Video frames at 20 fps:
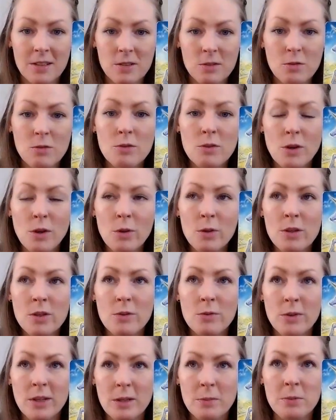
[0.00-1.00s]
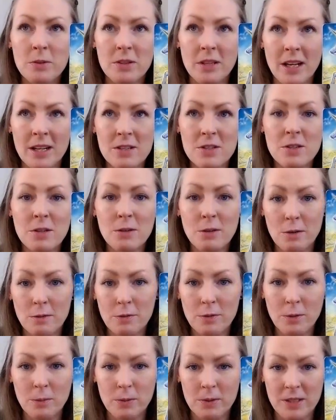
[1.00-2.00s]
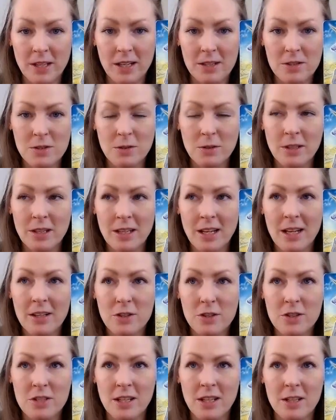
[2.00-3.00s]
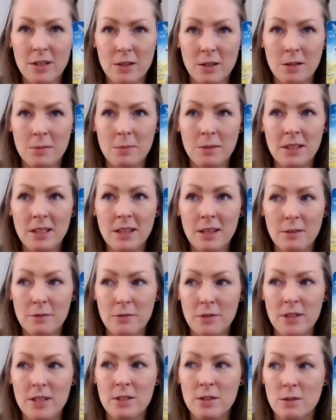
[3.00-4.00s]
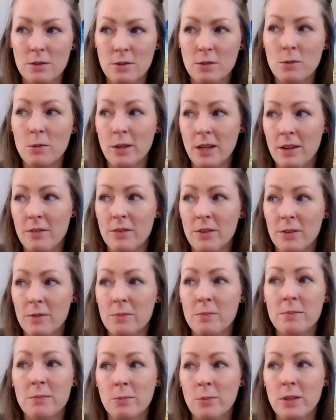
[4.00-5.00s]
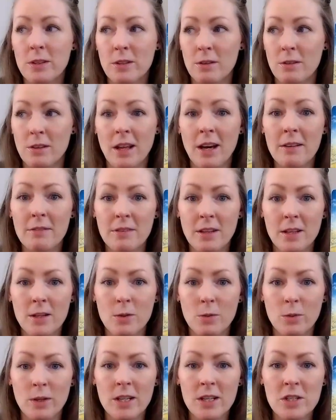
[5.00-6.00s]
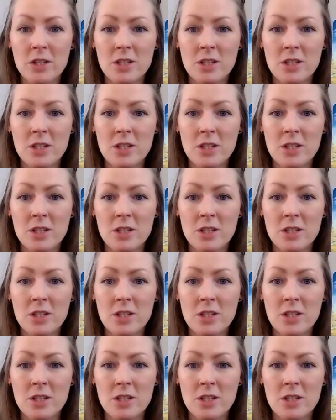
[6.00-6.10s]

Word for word: To know your real potential, your full potential and understand that you're completely free to do whatever with your life that you wish.